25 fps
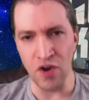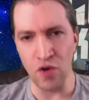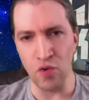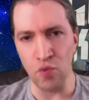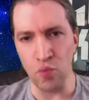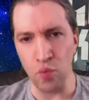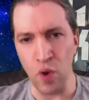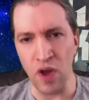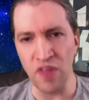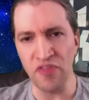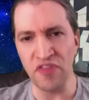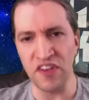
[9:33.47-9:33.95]
know
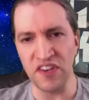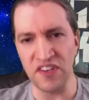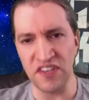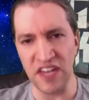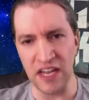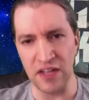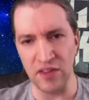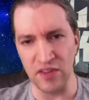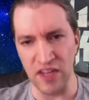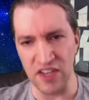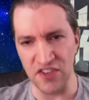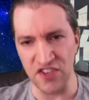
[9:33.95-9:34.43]
what the
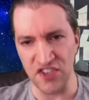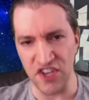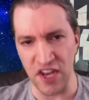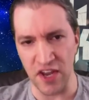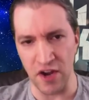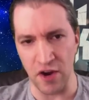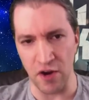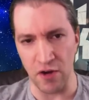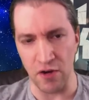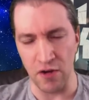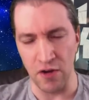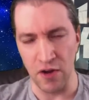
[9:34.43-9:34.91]
deal is
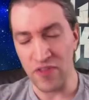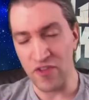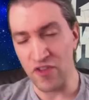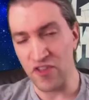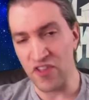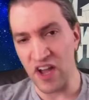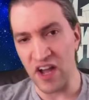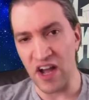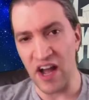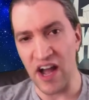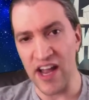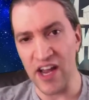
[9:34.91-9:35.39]
here. Whether
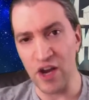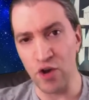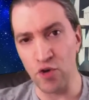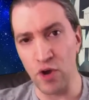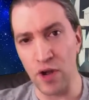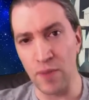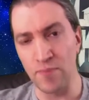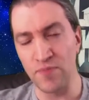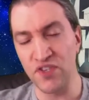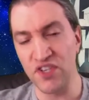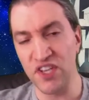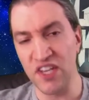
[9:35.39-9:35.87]
the higher
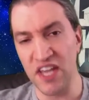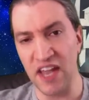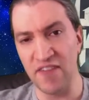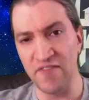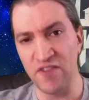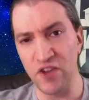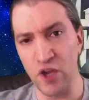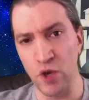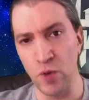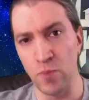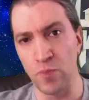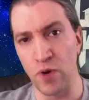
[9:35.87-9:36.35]
ups
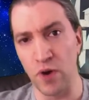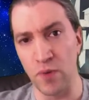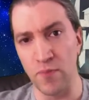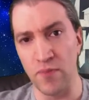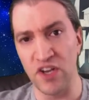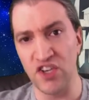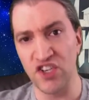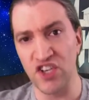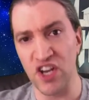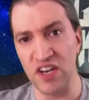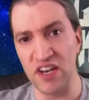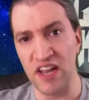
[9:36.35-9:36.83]
gave you
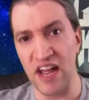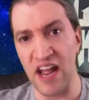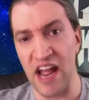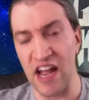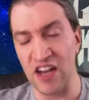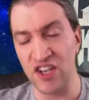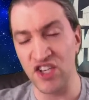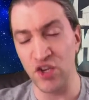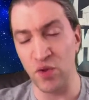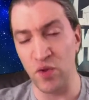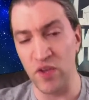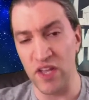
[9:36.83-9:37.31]
permission to
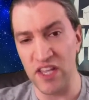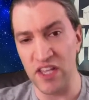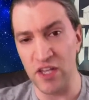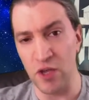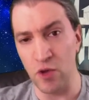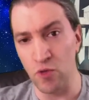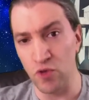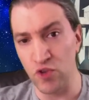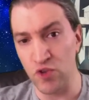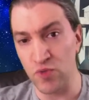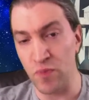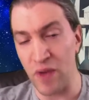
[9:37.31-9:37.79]
actually
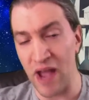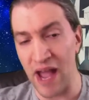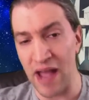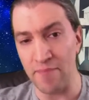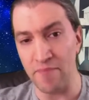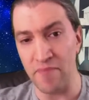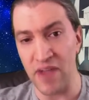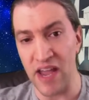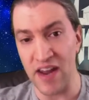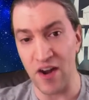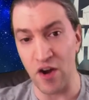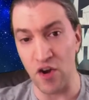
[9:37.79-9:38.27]
use
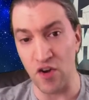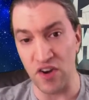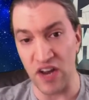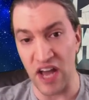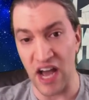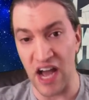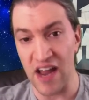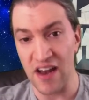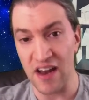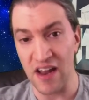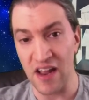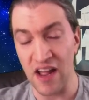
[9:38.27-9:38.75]
Batman or
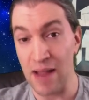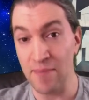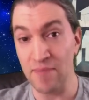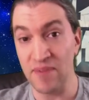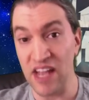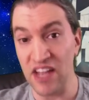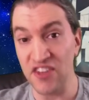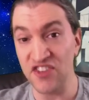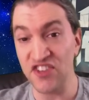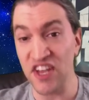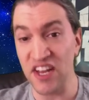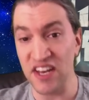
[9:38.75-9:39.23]
not, I'm
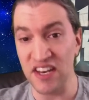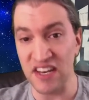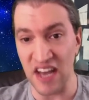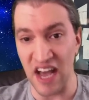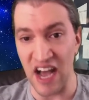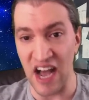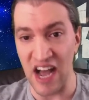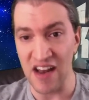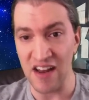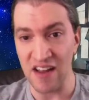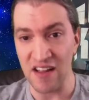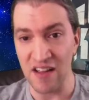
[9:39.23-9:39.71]
guessing
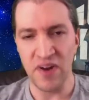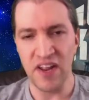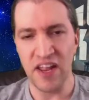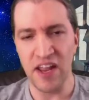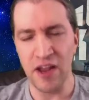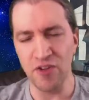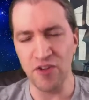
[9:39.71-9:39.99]
not, but